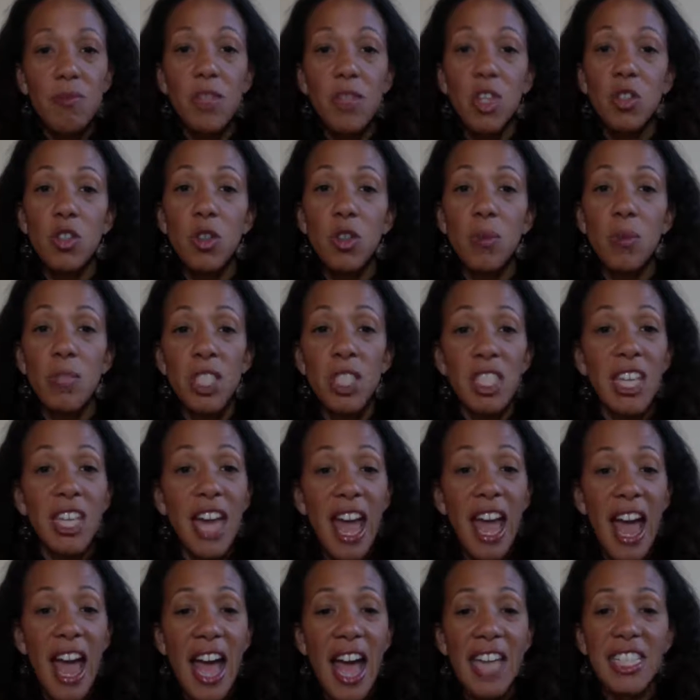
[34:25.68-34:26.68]
So I'm just going
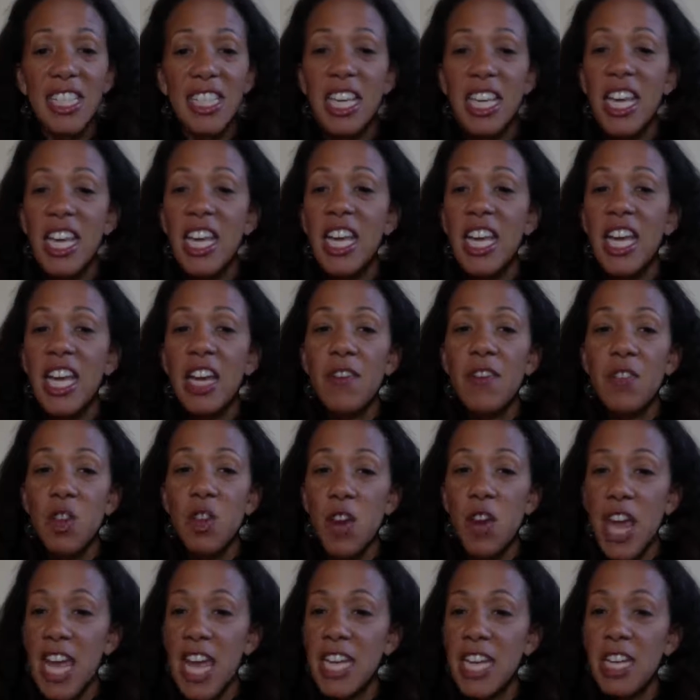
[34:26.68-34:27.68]
to ask if there
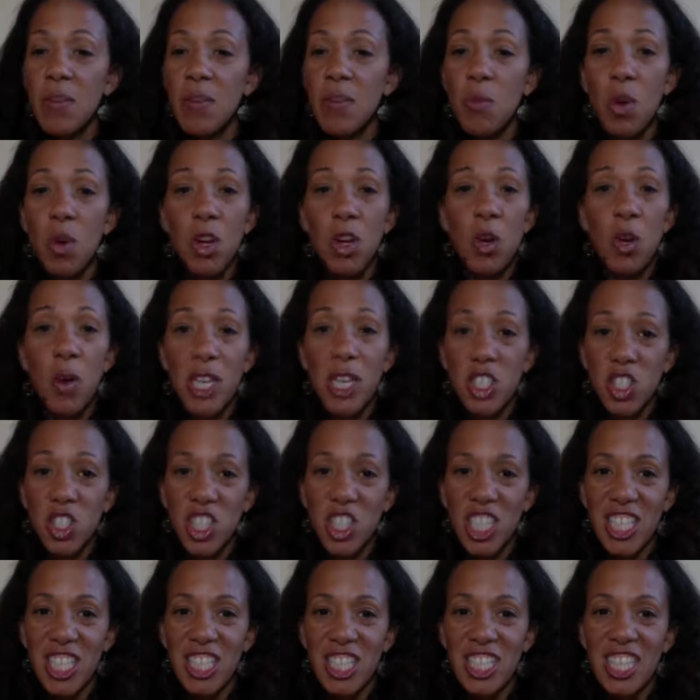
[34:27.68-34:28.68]
are any more
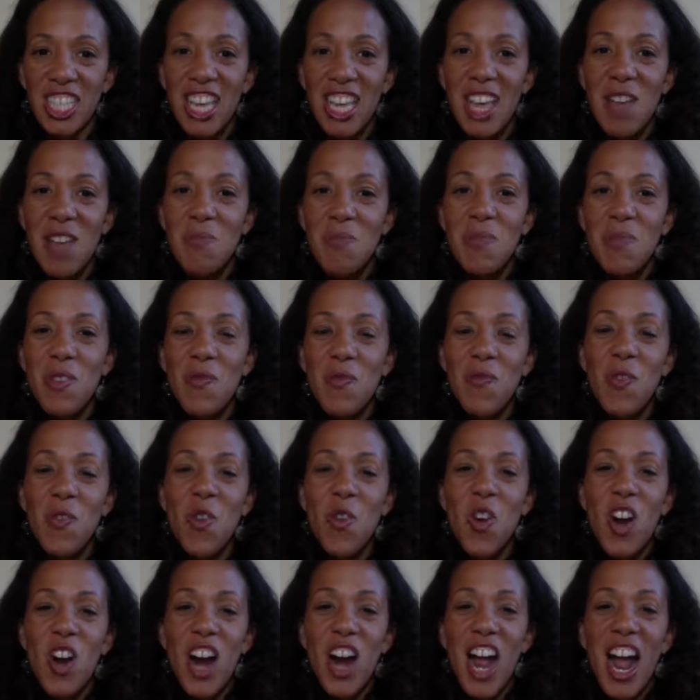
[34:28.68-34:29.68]
questions
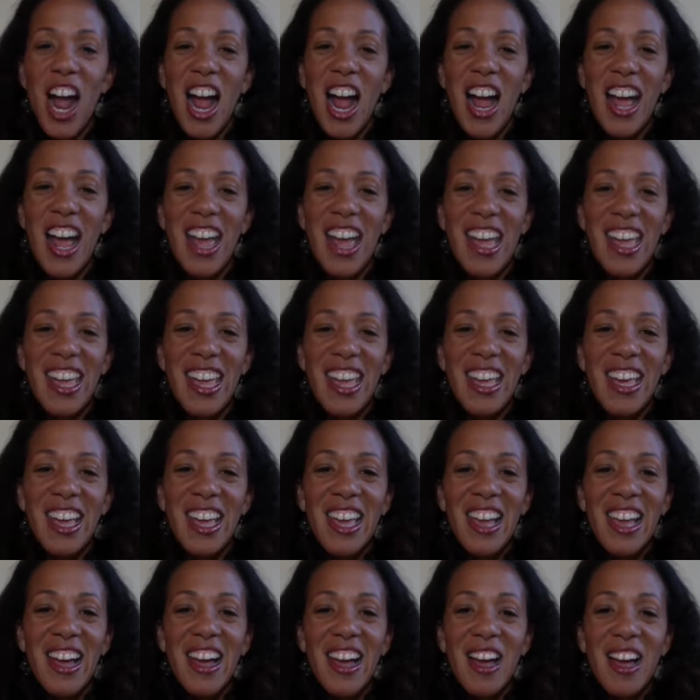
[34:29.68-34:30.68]
before I
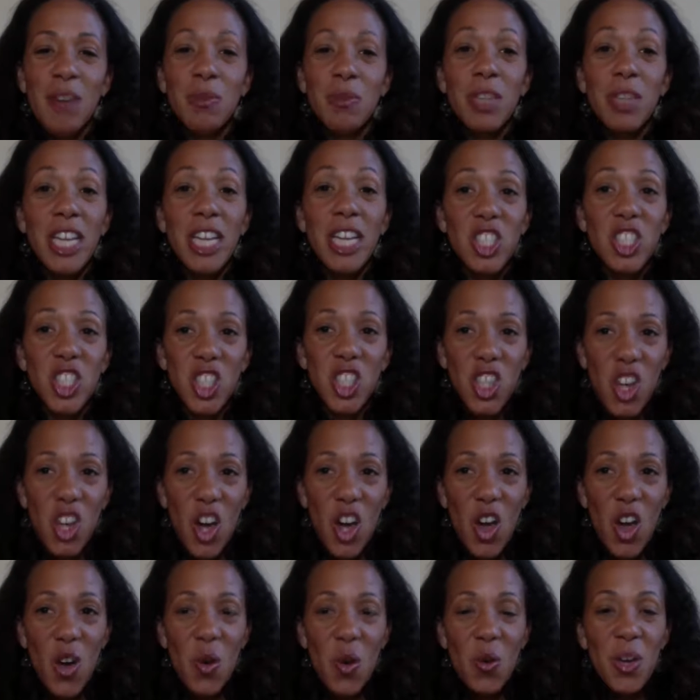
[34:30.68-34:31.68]
let you
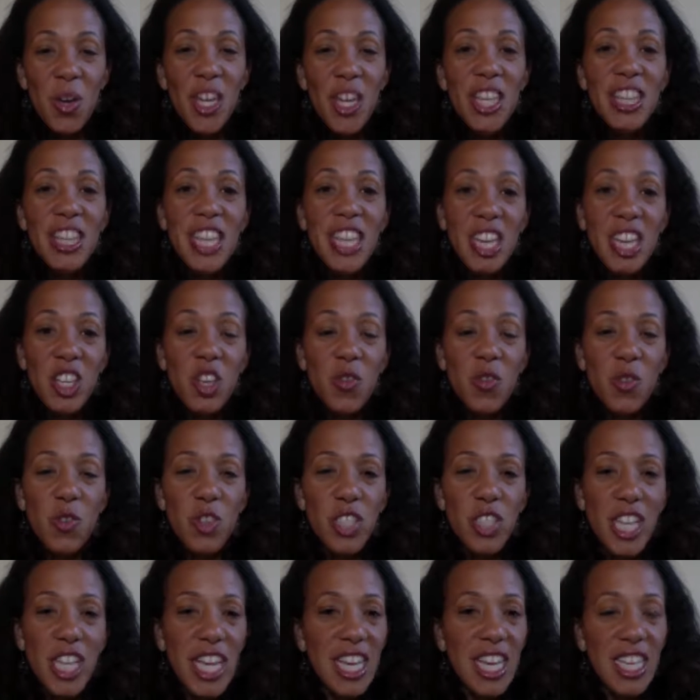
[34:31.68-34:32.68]
go. Thank you for
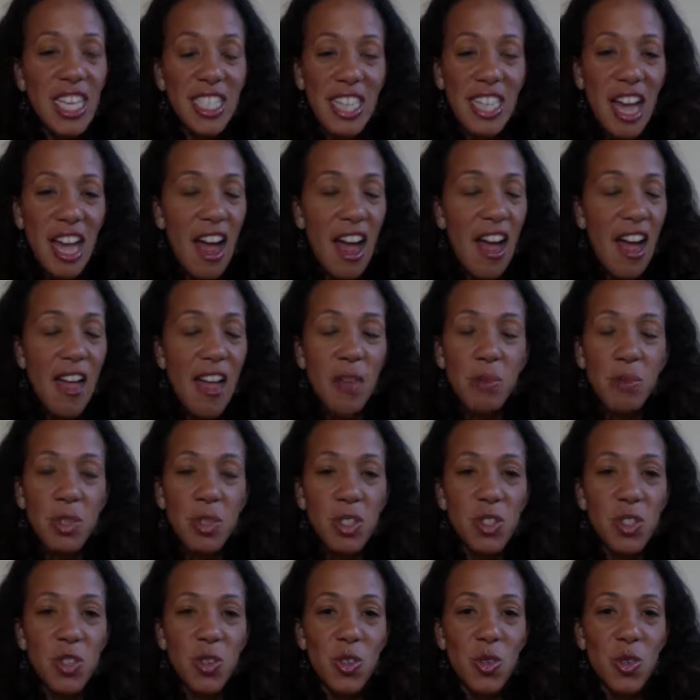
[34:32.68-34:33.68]
taking time
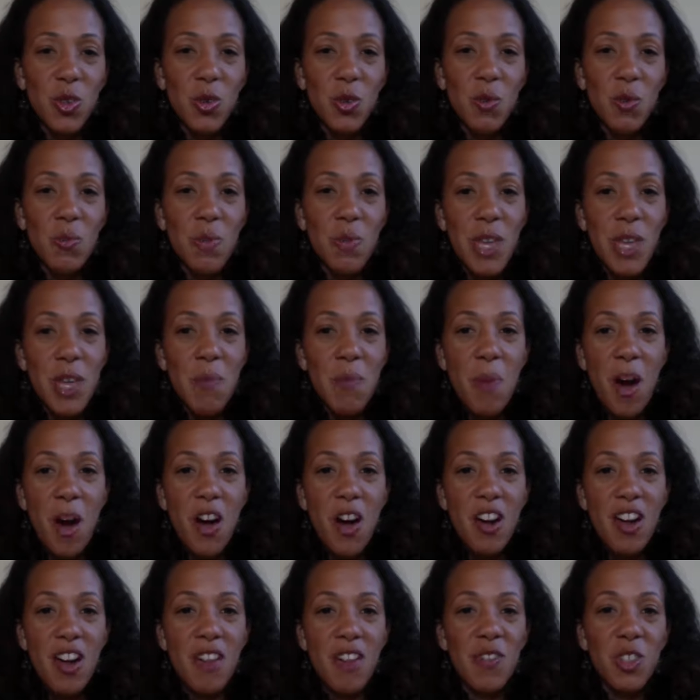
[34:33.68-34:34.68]
to be
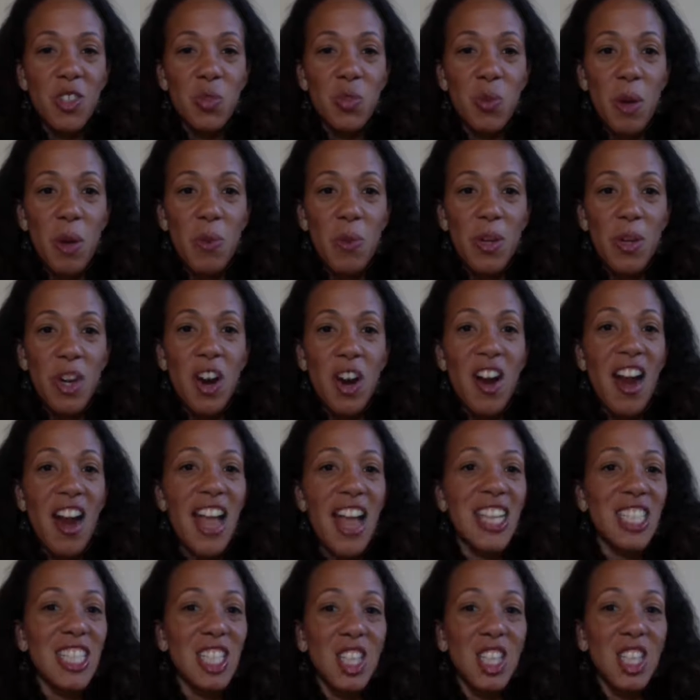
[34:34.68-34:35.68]
part of this webinar
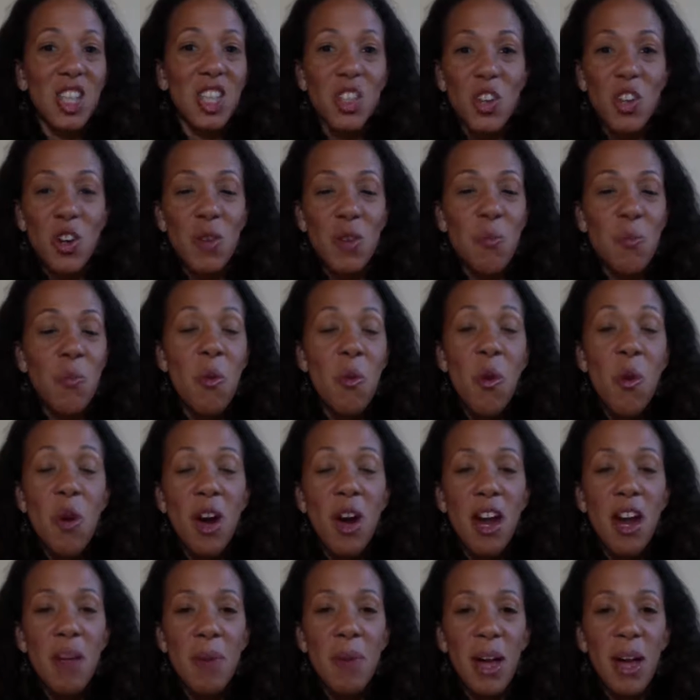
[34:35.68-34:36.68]
and to learn more
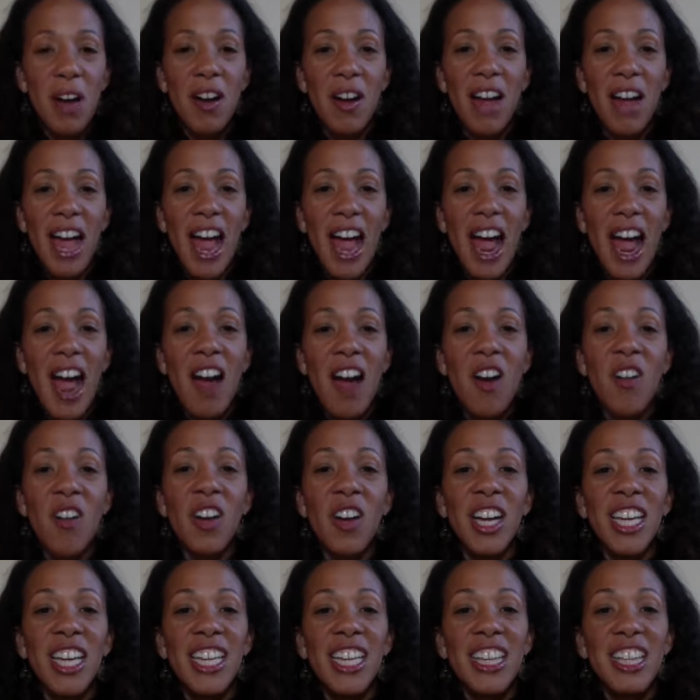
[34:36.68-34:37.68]
about how
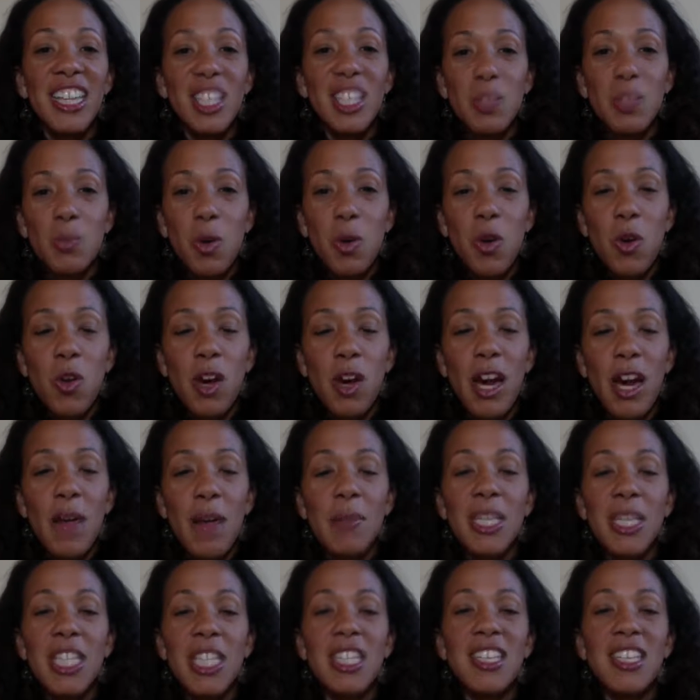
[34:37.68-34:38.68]
this program
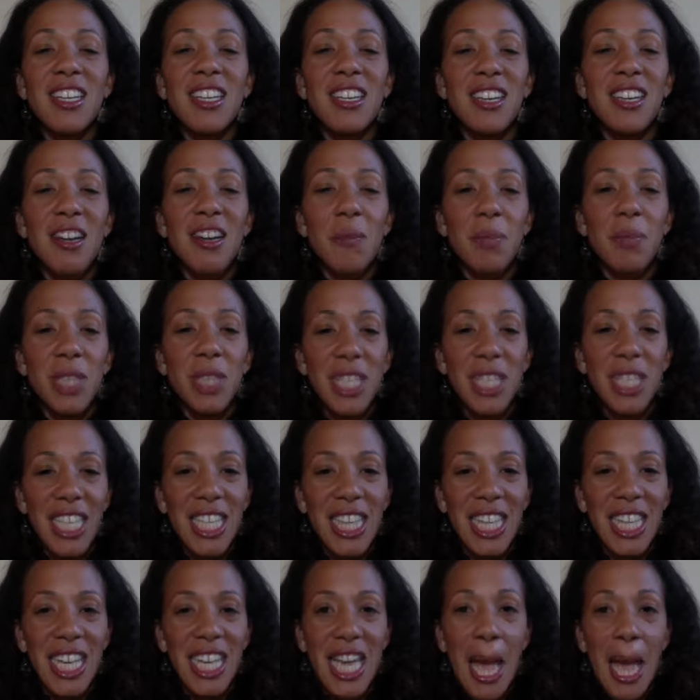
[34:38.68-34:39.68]
is going to
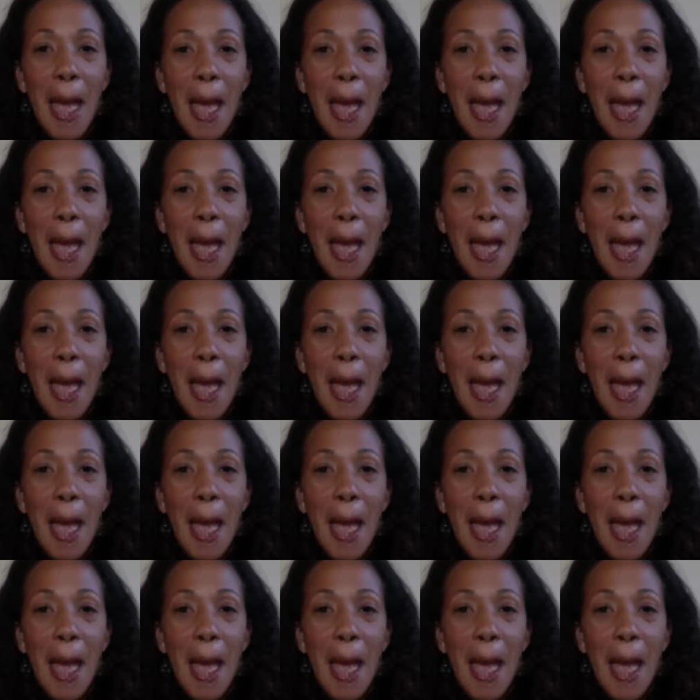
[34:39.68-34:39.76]
completely